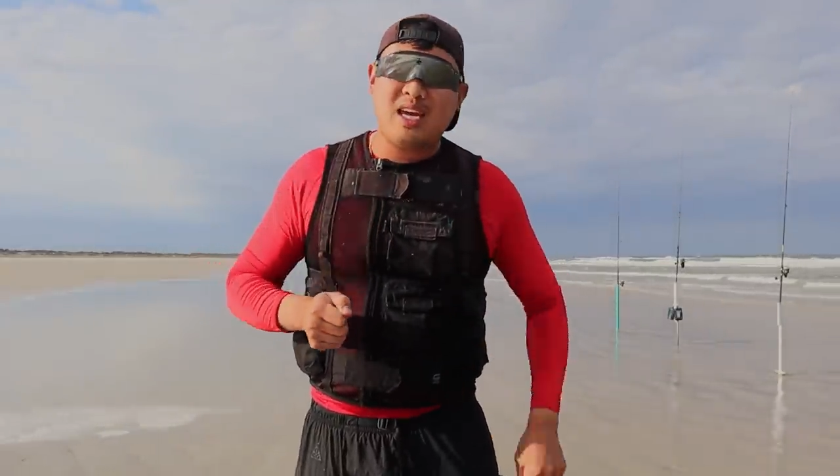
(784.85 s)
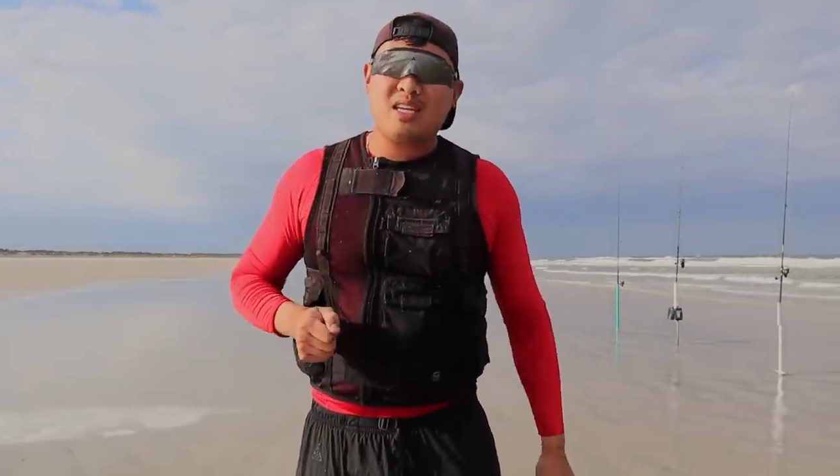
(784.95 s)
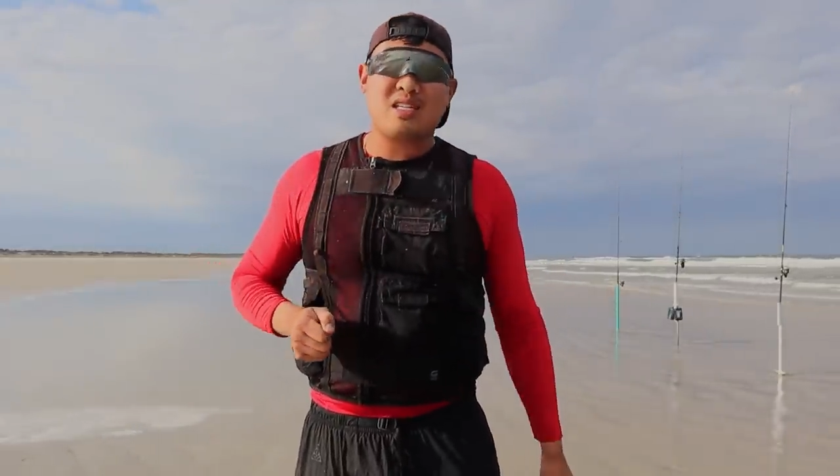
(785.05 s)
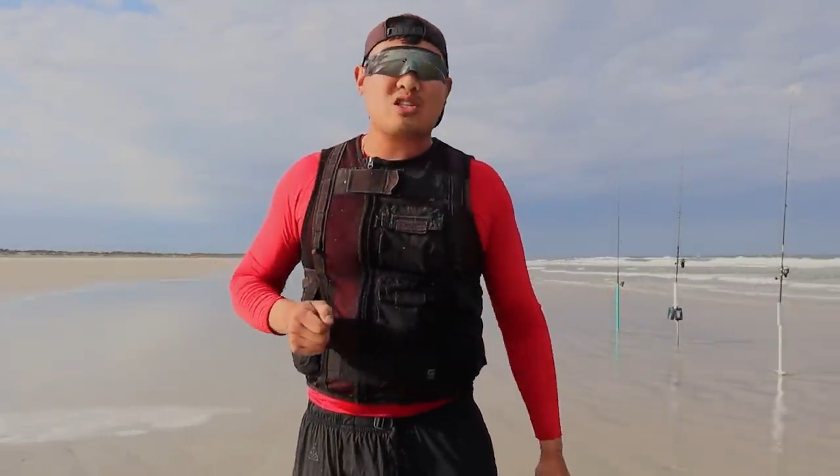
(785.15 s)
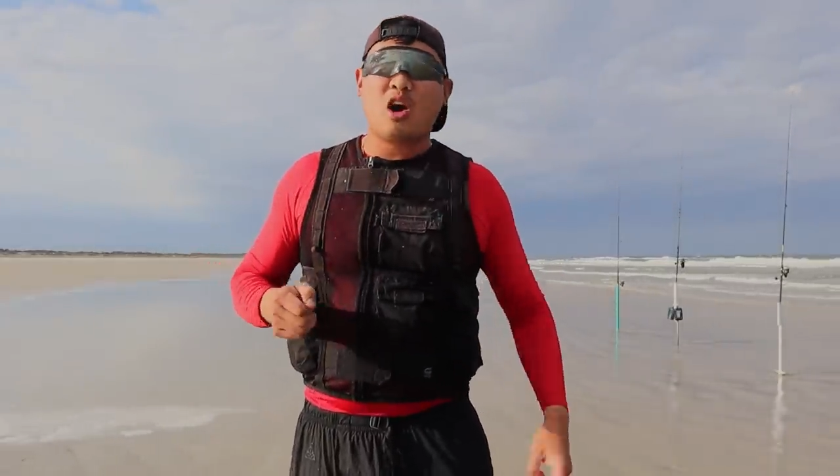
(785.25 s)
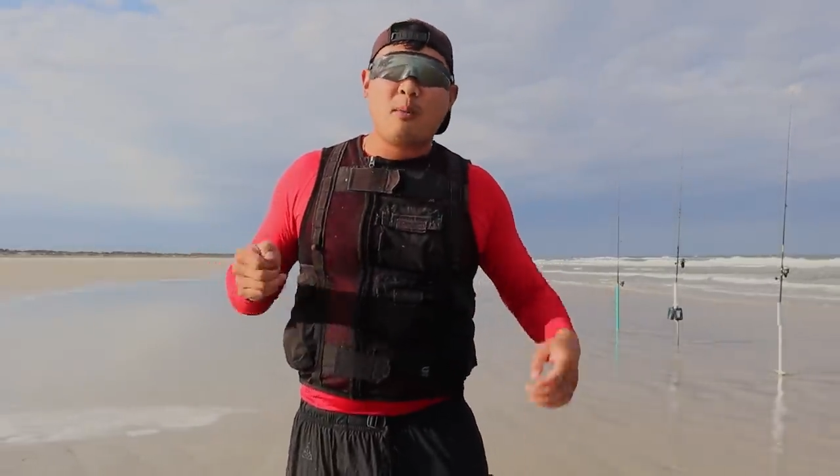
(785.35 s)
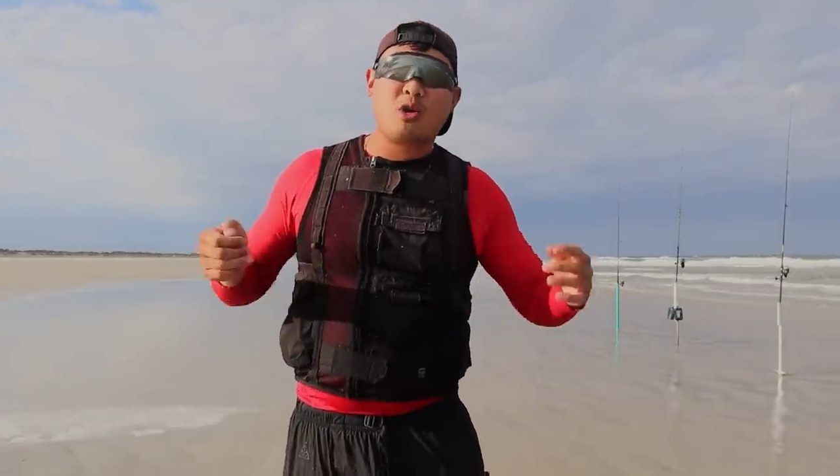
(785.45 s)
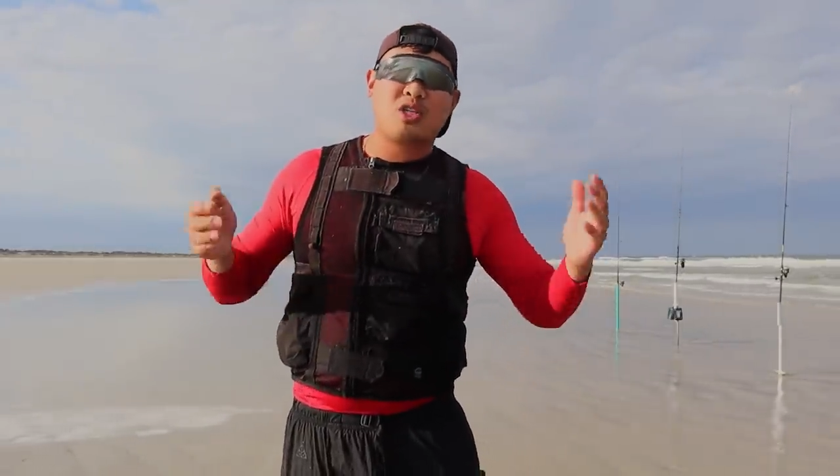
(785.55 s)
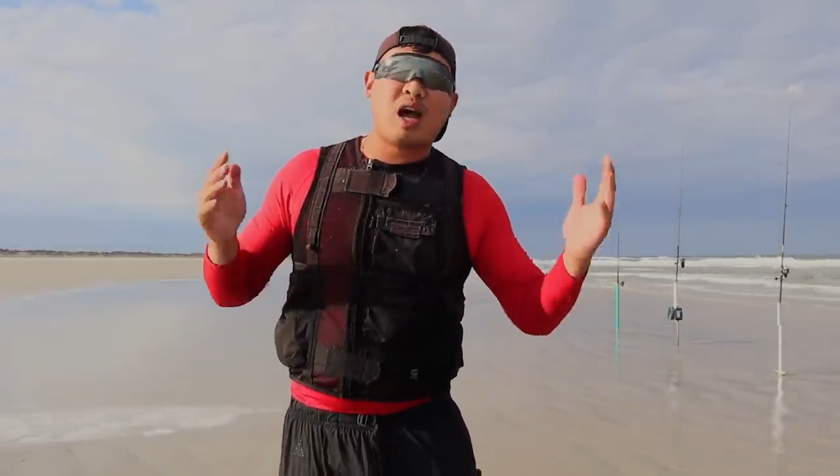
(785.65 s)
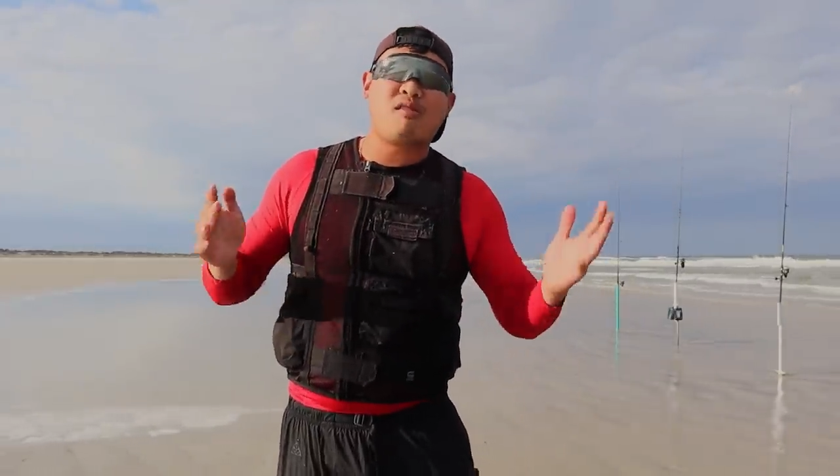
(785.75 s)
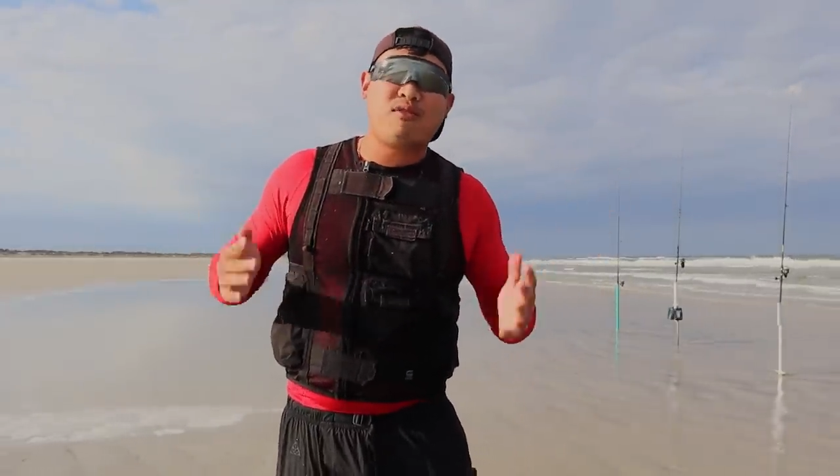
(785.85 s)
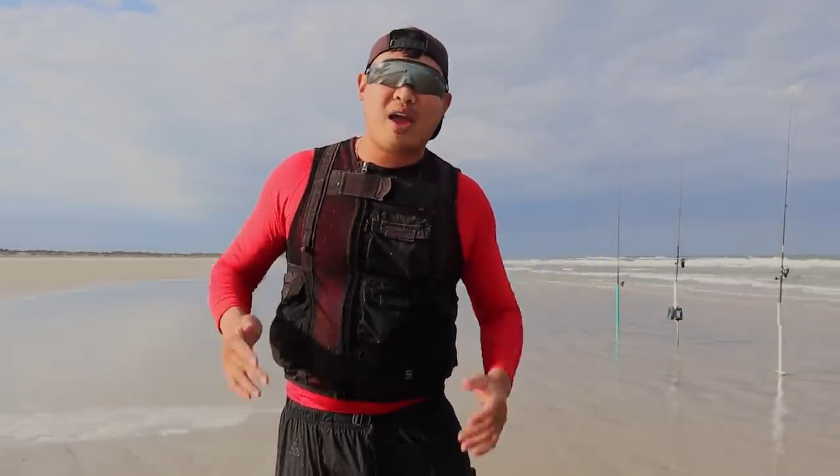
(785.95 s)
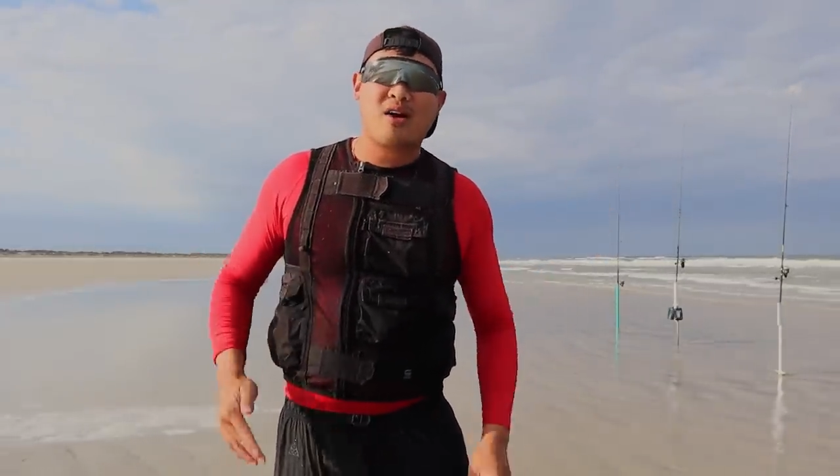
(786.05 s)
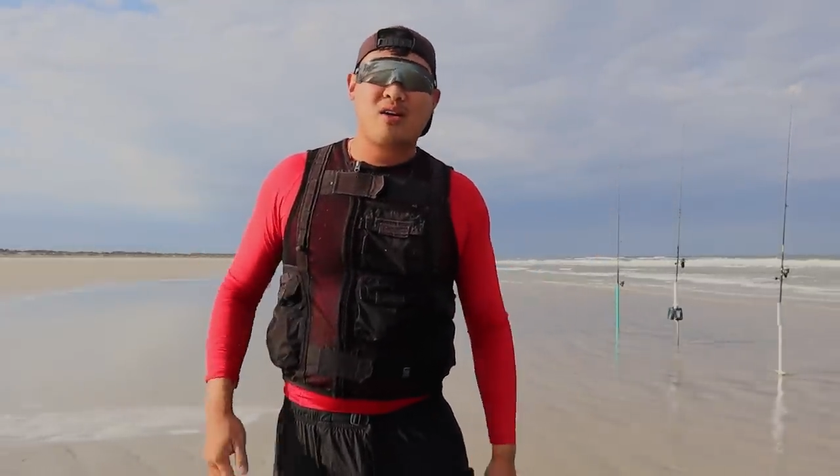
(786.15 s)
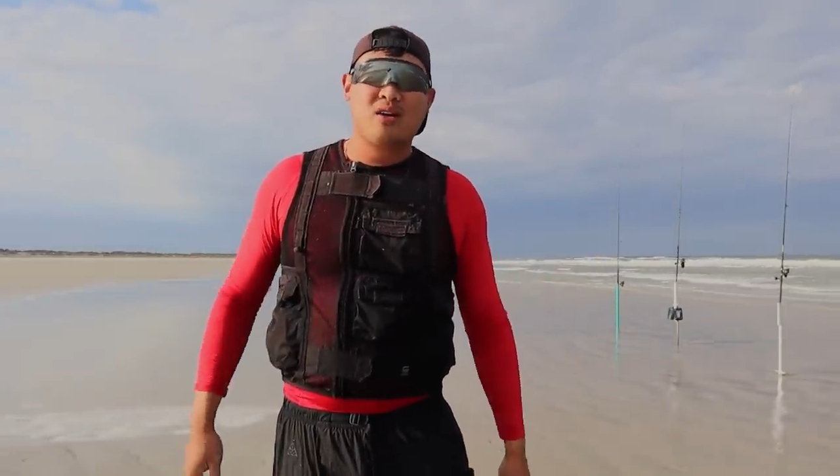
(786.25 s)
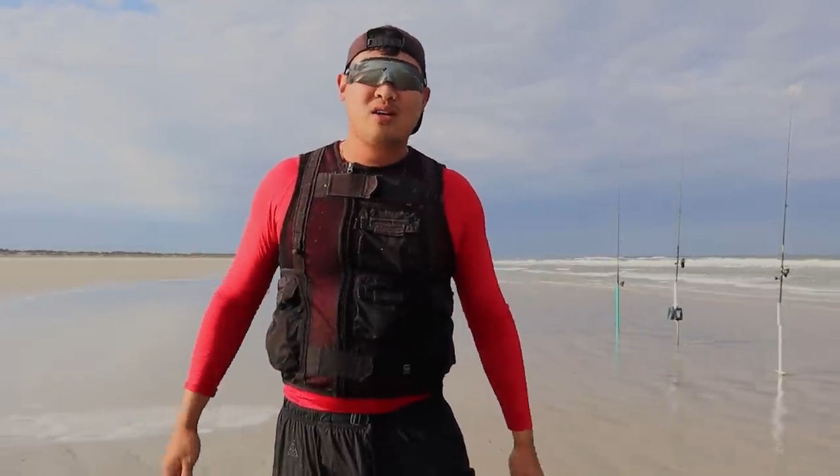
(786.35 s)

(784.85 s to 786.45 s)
ease. It's almost not fair.